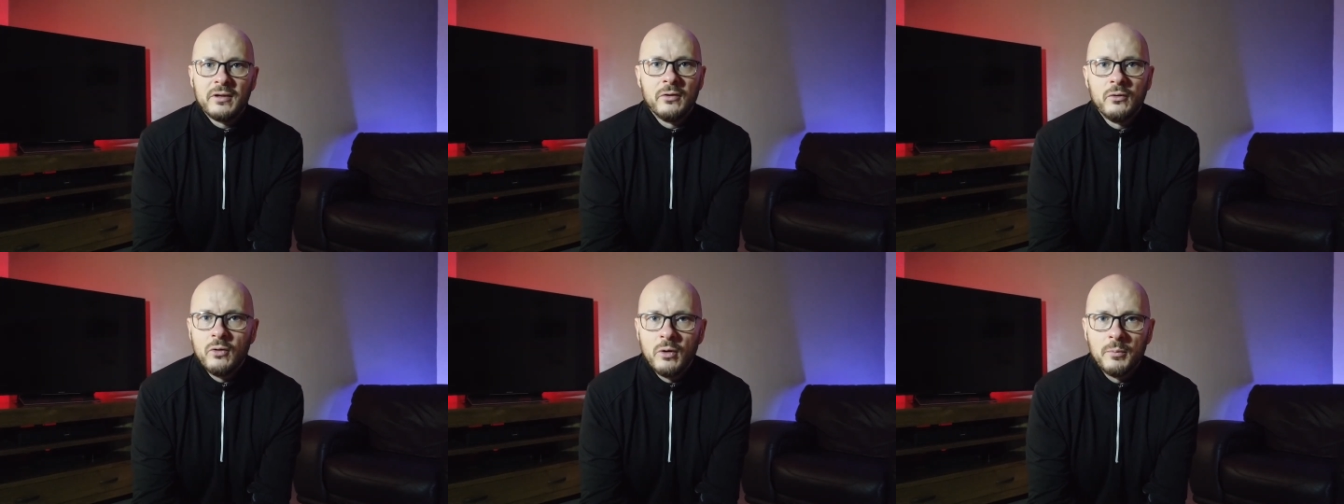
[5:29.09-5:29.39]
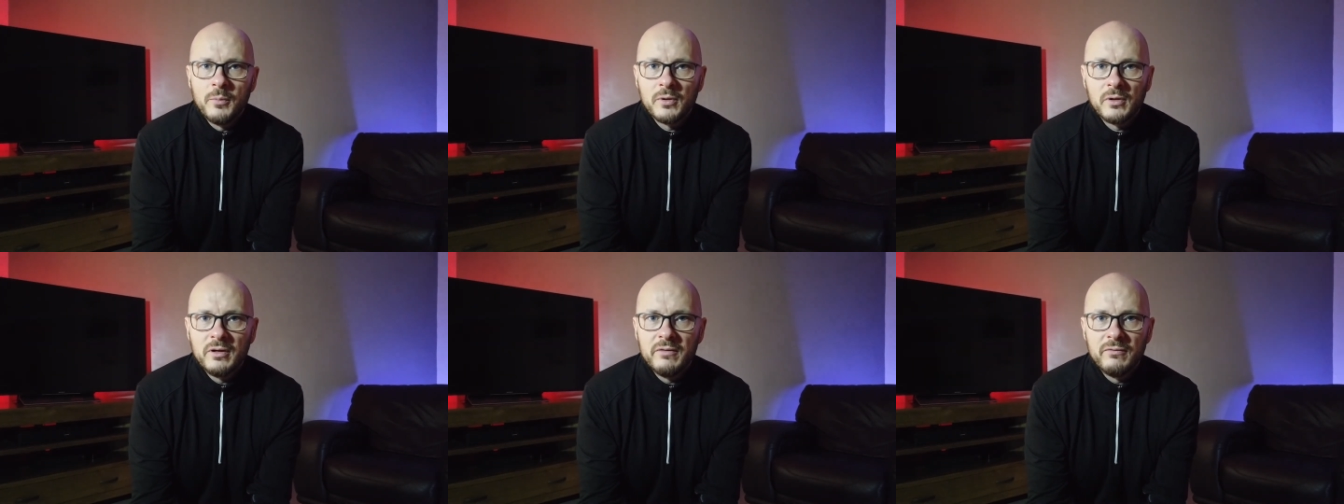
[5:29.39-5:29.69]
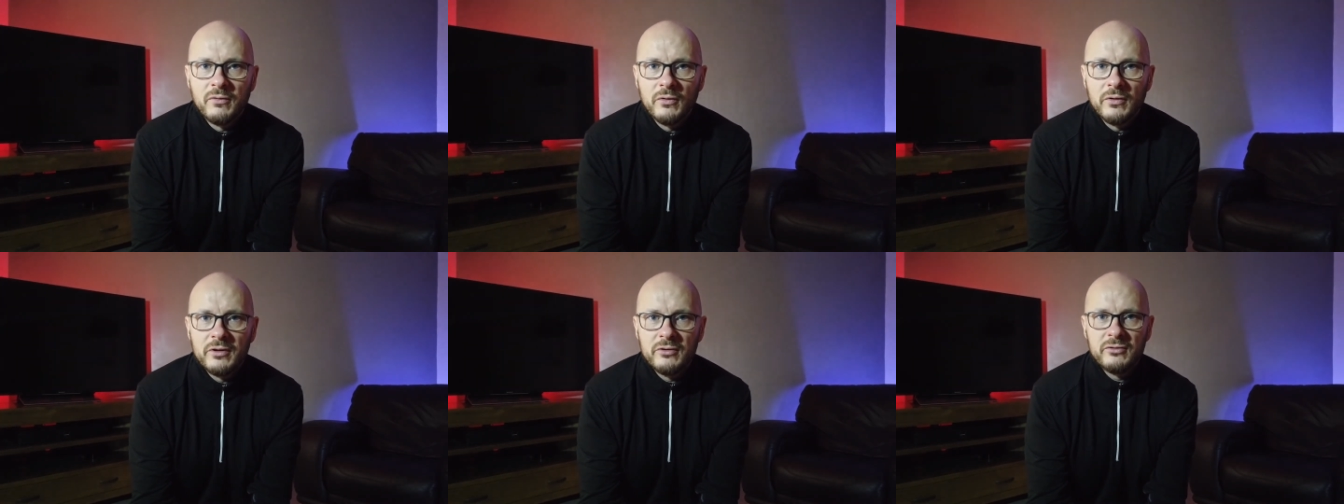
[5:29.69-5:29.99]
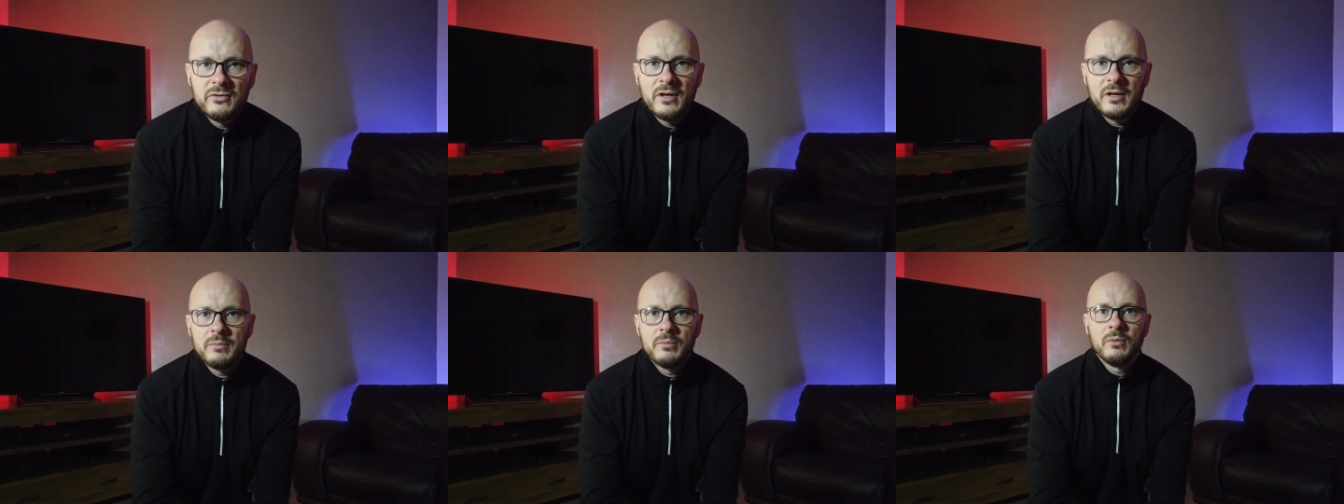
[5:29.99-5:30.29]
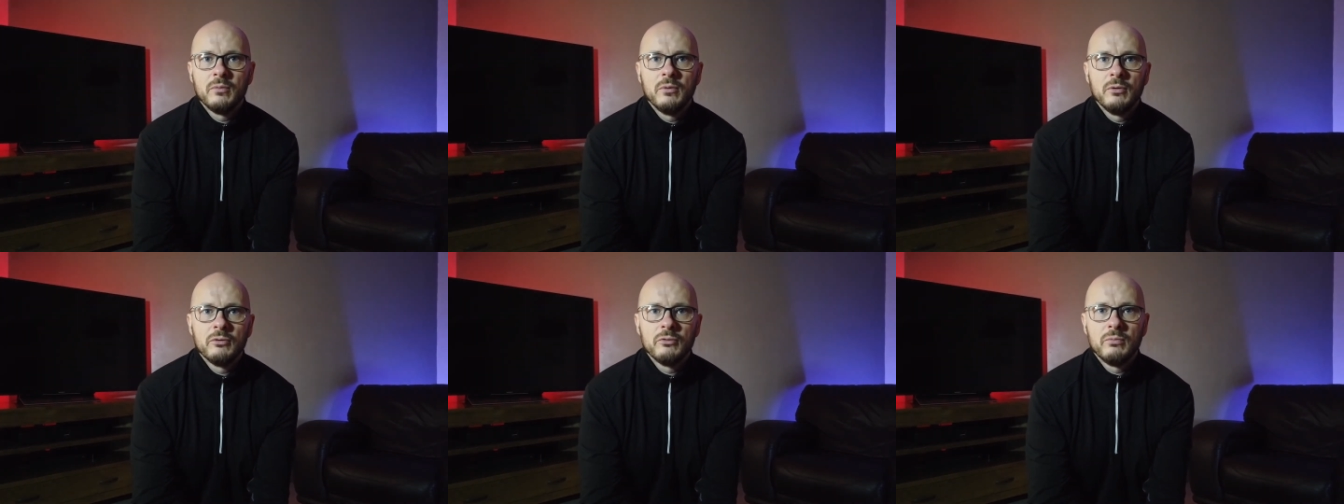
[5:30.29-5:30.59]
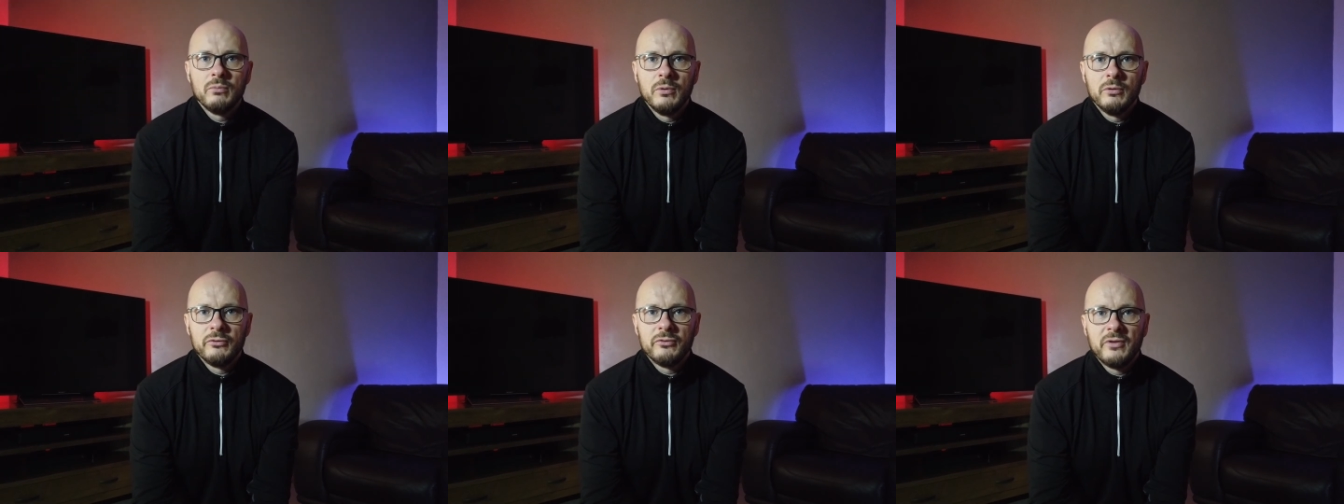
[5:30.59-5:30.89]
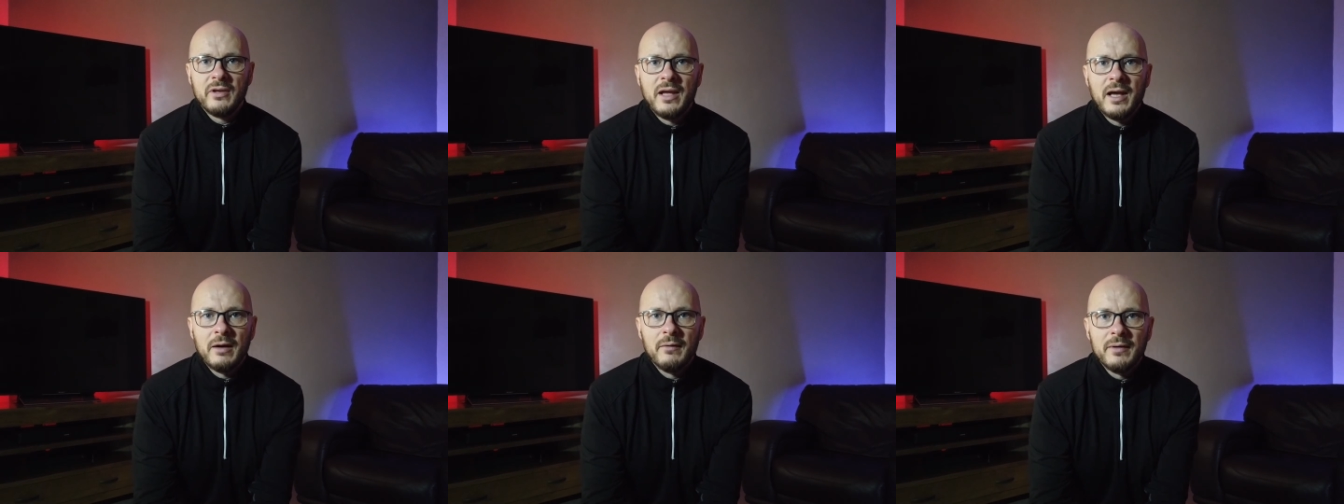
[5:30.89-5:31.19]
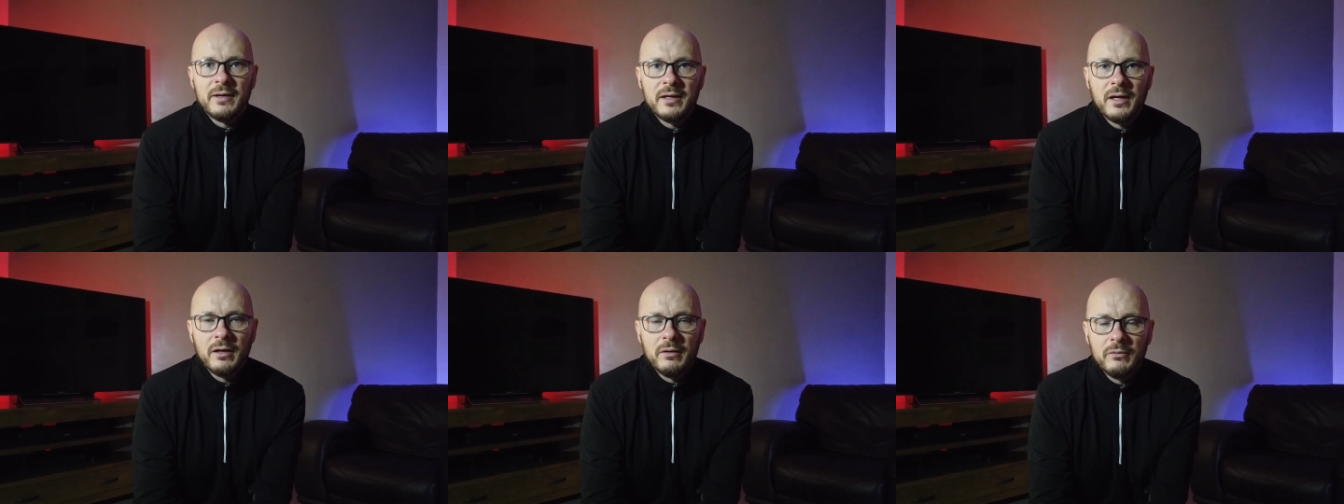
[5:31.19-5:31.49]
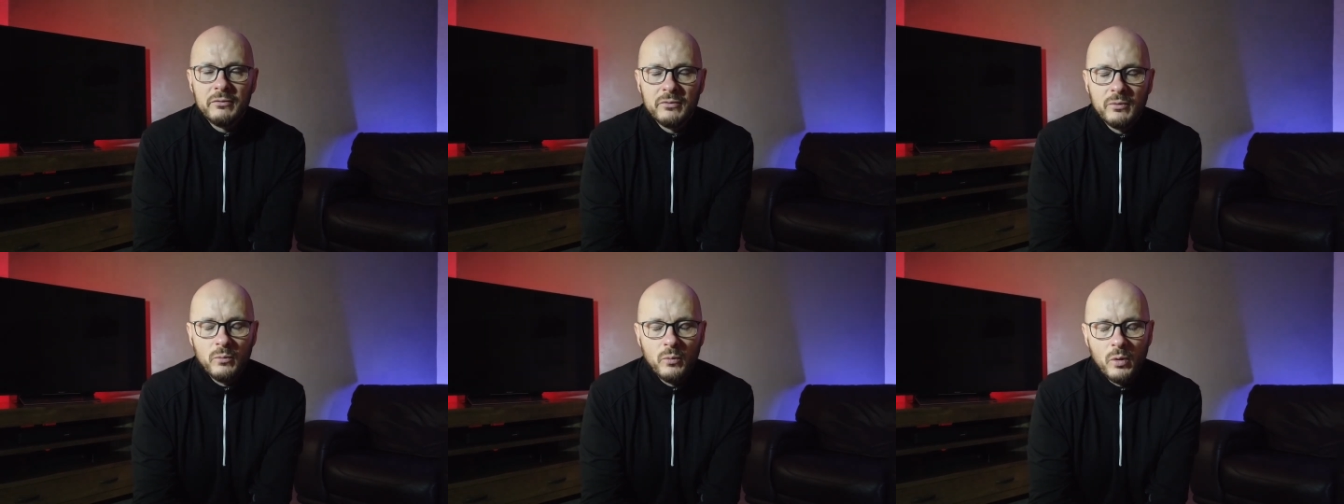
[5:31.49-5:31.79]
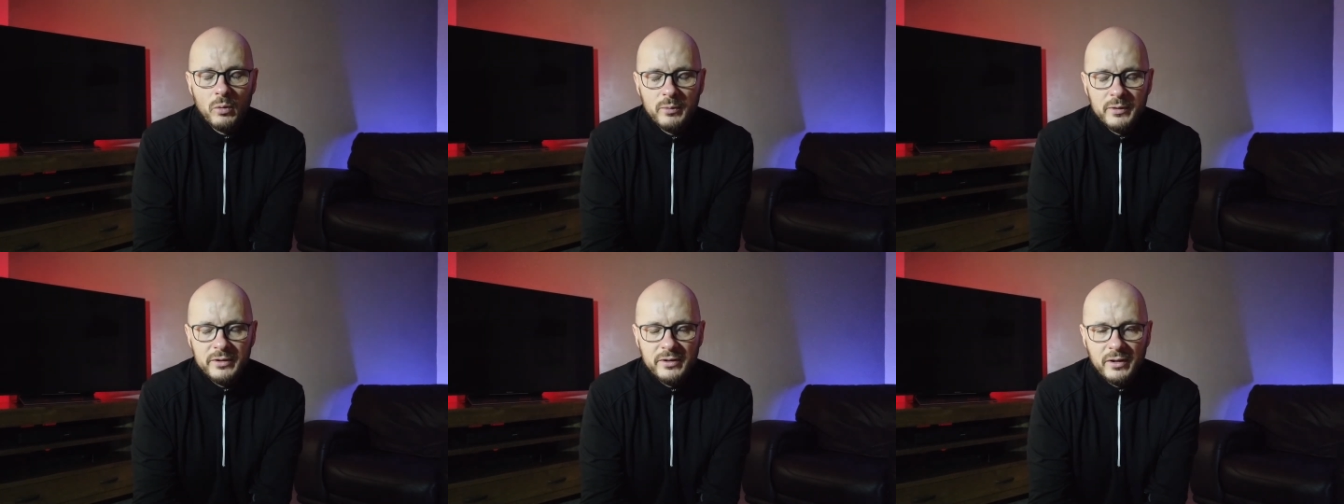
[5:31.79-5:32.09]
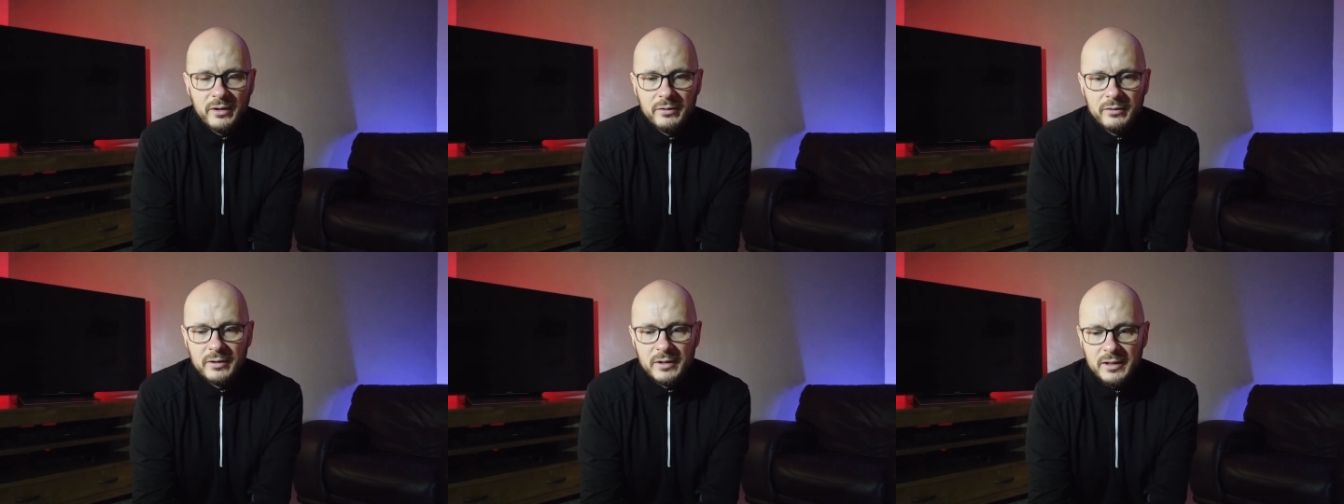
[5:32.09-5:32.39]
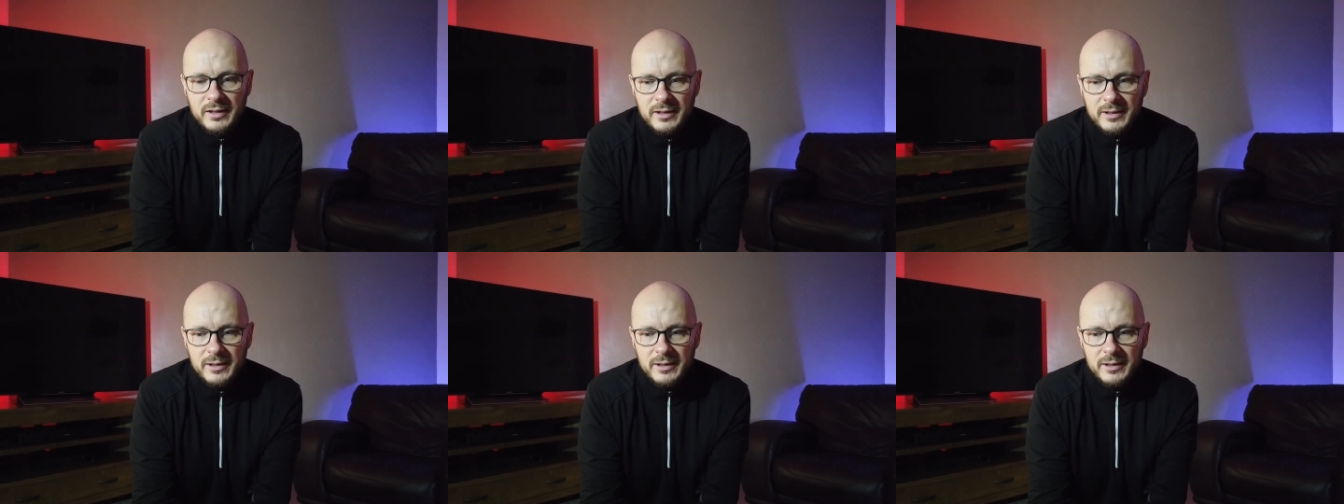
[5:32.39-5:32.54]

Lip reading: I don't know who I'm modelling for this year, but we'll see how it goes and what we do.